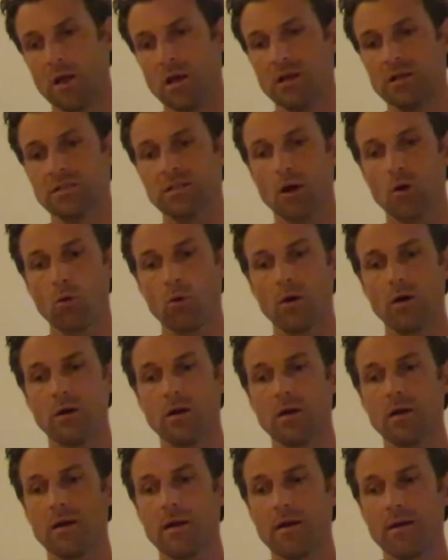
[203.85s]
So
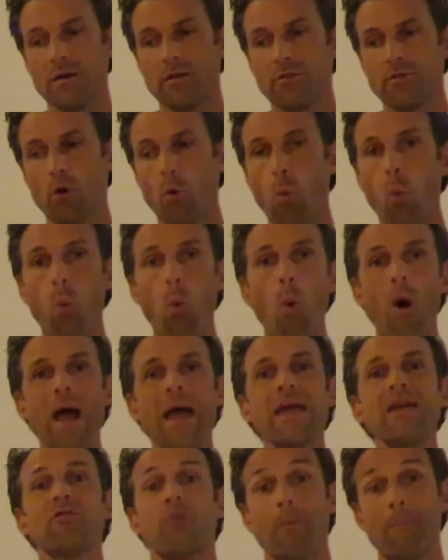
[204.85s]

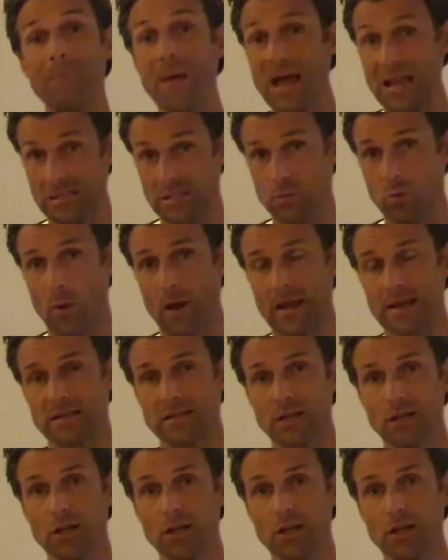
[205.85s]
the best way to